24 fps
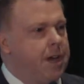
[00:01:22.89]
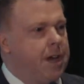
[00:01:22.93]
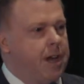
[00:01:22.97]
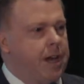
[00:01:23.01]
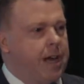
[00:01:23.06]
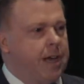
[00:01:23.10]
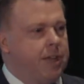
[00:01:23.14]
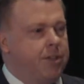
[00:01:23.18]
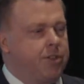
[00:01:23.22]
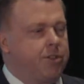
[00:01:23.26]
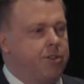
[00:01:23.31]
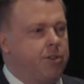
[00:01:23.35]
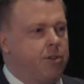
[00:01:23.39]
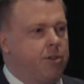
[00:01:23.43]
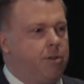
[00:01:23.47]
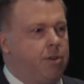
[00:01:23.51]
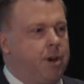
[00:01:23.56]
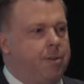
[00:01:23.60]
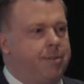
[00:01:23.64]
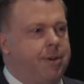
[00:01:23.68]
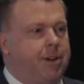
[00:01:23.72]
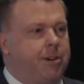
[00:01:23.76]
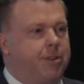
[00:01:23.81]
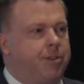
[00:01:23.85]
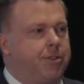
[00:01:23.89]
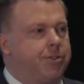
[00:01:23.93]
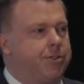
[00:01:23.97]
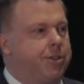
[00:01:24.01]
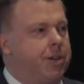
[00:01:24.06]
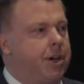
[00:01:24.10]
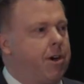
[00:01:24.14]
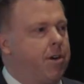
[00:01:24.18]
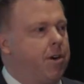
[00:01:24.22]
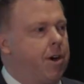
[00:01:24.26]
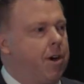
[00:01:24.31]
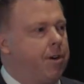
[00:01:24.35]
And so I'm here to
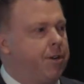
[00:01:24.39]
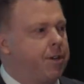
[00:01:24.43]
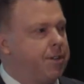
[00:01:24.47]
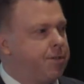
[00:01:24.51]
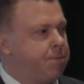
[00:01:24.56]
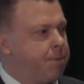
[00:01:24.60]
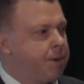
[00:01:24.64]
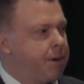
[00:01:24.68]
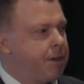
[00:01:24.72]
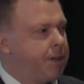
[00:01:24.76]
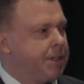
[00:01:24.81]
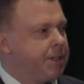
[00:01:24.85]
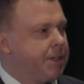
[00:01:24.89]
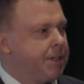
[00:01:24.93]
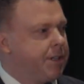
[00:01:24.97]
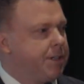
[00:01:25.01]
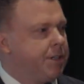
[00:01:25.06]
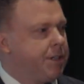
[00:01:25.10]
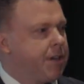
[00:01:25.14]
share our experiences